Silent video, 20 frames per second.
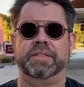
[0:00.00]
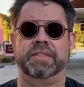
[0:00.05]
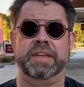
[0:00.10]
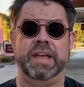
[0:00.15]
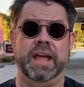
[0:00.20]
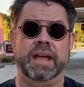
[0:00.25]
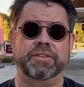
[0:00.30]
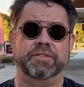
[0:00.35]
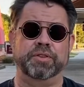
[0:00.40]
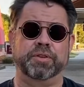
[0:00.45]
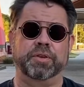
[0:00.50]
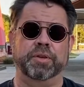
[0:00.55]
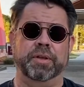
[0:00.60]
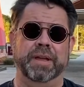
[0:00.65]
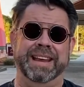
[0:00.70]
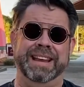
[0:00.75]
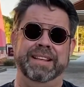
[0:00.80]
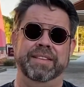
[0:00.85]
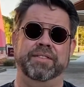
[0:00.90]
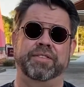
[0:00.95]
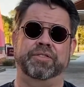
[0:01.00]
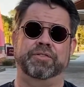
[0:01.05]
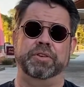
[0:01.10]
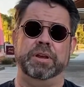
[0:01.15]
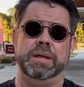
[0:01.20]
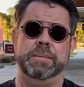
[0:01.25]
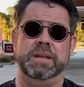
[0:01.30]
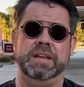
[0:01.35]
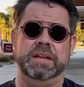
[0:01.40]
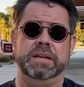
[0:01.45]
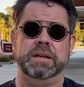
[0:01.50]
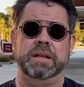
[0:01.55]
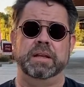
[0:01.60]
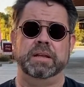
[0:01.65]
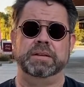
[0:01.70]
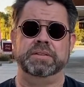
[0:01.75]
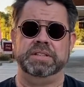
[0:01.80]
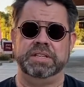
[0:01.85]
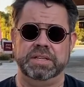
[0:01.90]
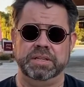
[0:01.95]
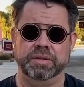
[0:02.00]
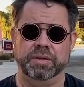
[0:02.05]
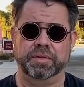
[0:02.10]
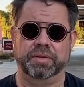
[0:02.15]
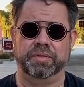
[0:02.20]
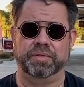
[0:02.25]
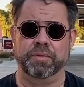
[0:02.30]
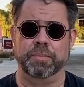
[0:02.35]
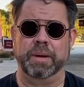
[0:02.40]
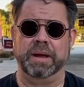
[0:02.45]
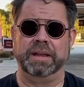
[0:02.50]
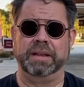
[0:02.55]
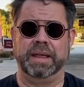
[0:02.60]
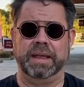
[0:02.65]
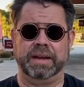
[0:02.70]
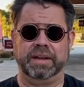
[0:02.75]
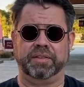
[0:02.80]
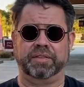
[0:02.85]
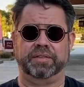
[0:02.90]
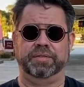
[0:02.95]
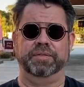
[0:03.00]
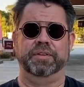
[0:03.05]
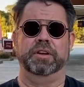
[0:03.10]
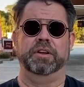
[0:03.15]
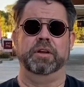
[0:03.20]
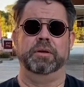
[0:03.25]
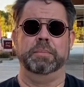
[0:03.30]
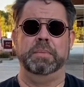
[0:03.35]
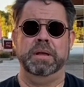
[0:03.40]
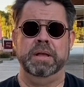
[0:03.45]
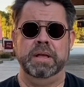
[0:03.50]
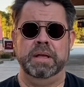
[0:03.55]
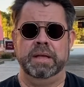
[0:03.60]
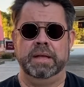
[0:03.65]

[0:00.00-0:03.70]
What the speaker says: theatrical and streaming deals for my latest film.